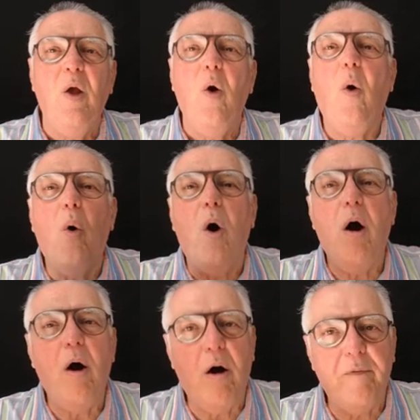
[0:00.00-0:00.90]
or
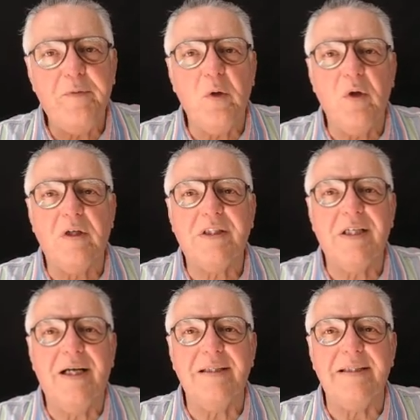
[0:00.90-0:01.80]
halve your lot
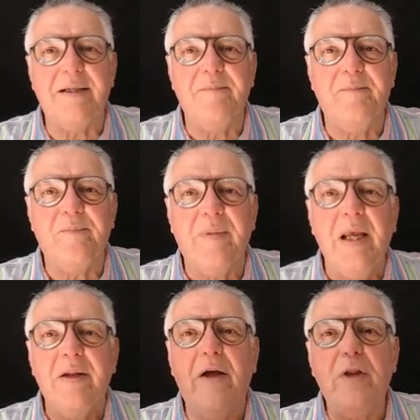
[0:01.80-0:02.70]
sizing.
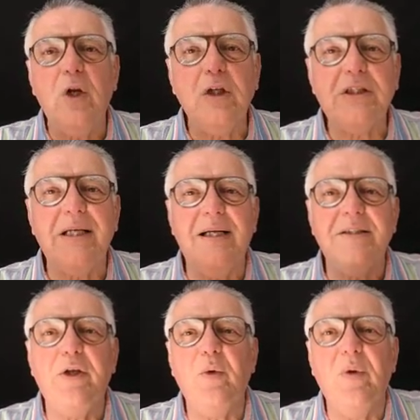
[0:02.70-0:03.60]
Now, the lot
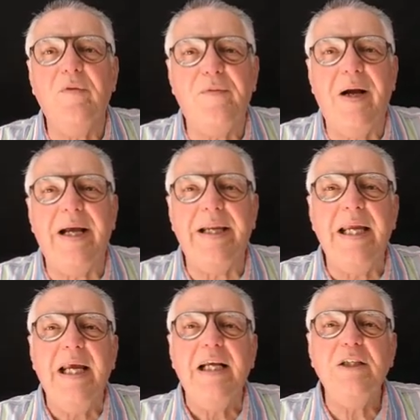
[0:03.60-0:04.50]
sizing you will find
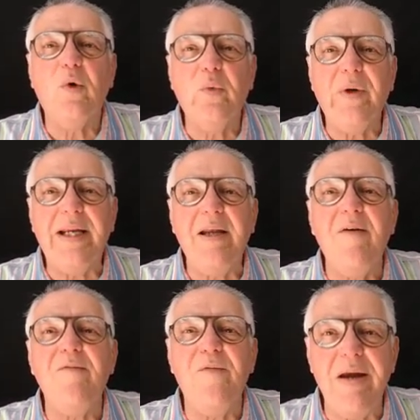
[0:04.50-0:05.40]
is already
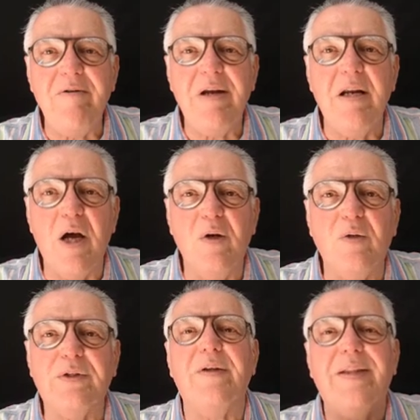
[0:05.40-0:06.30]
very low,
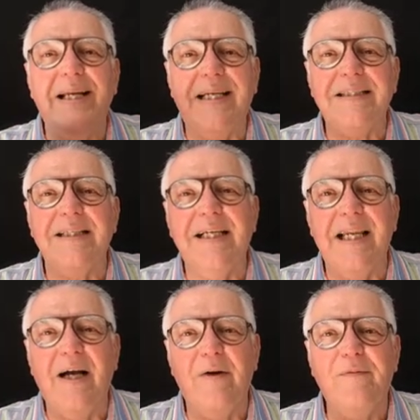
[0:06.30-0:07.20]
so that doesn't
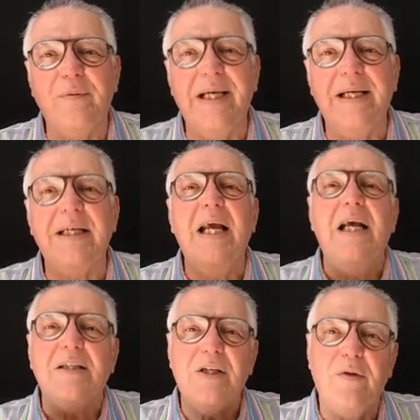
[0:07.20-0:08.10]
allow for that.
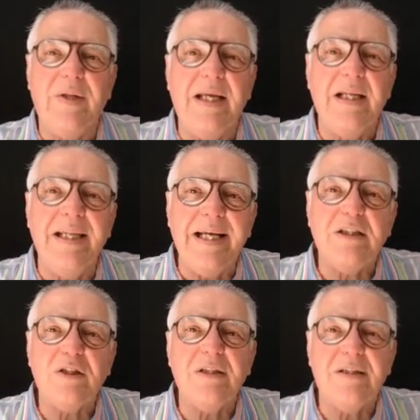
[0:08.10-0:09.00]
So the
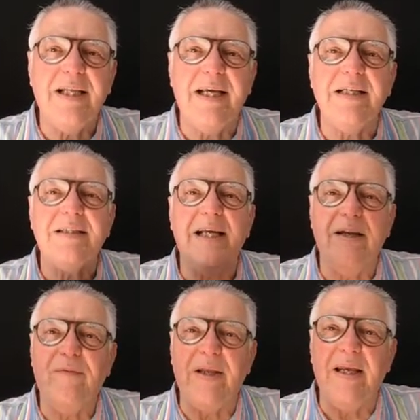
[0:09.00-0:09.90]
next thing is that
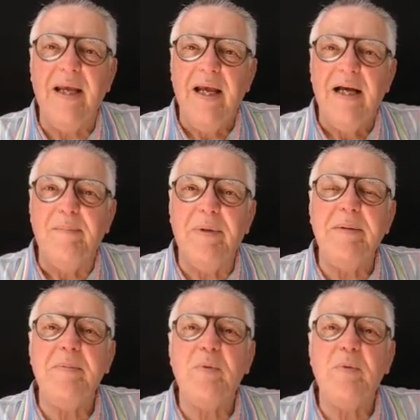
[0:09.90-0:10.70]
if the minimum